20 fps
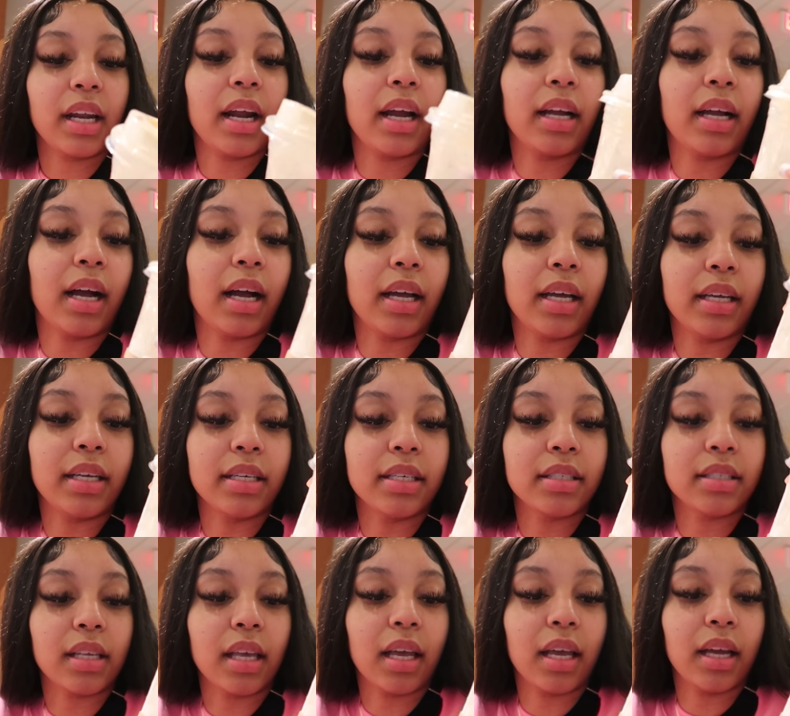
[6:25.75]
that I got
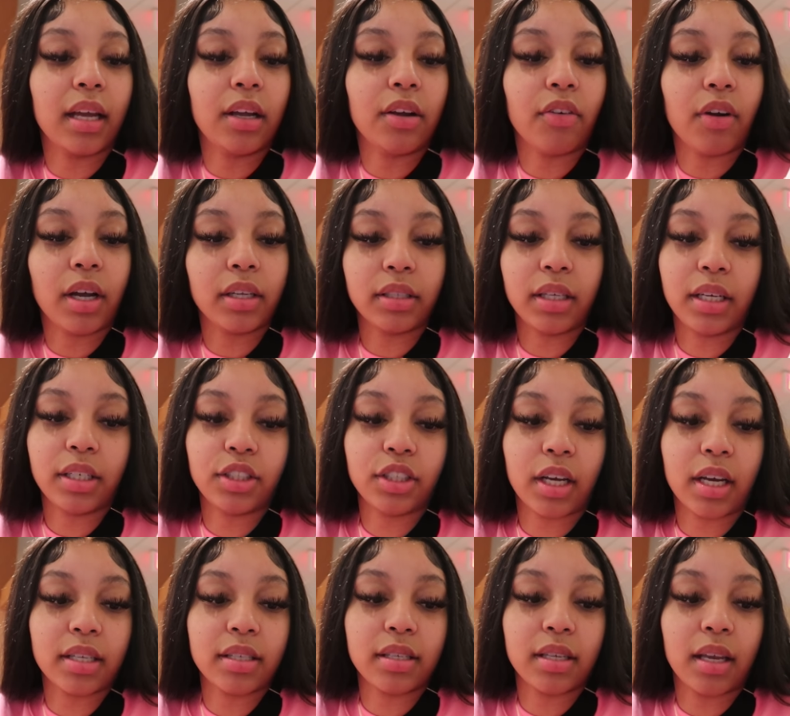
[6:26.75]
is a grande
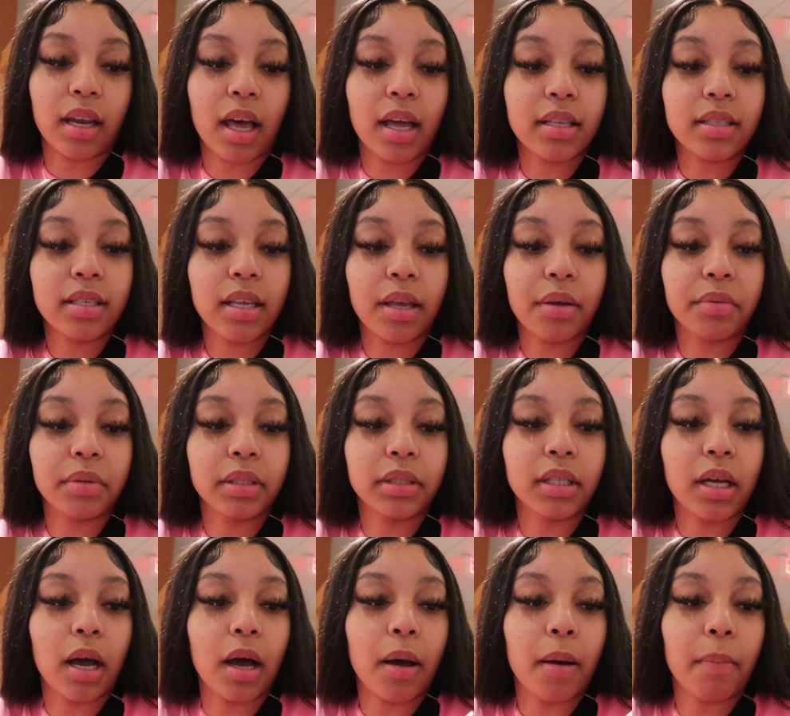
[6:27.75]
chai tea latte with
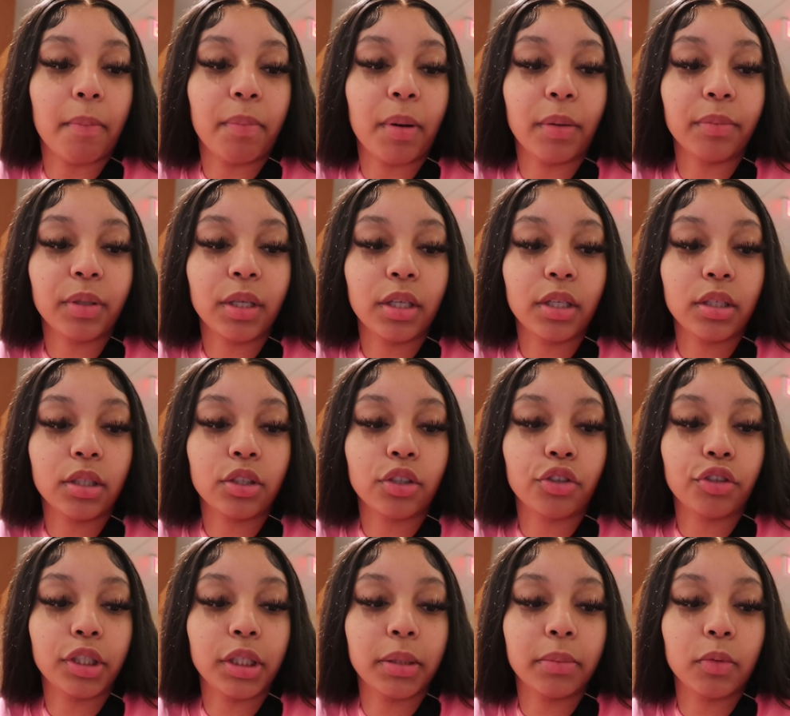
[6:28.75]
um, pumpkin
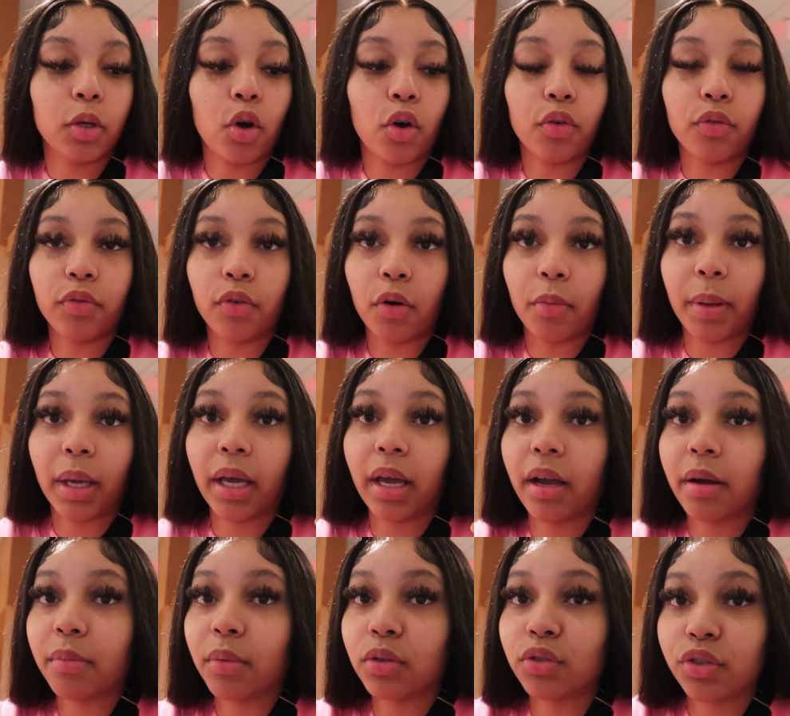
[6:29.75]
cream, cold foam, and
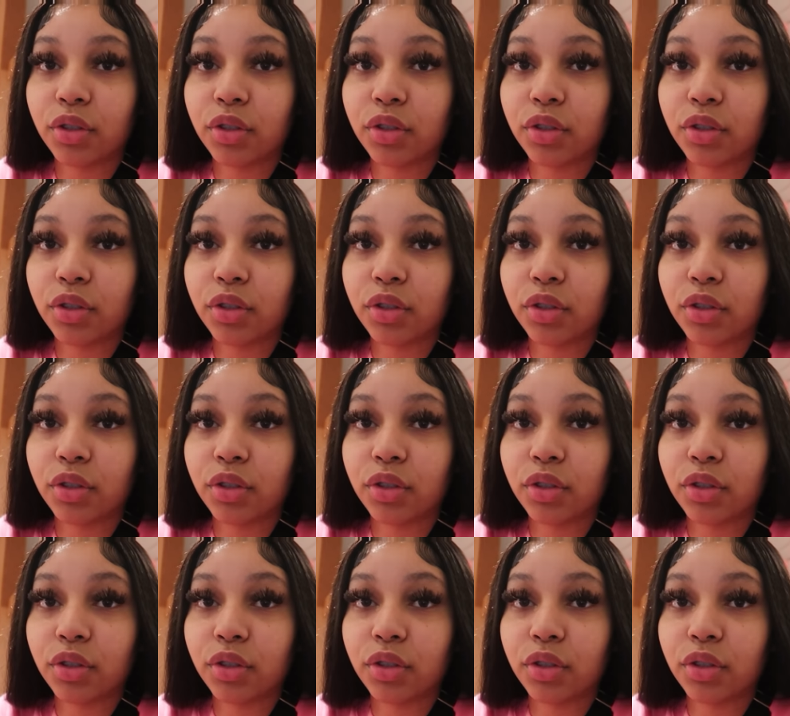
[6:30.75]
caramel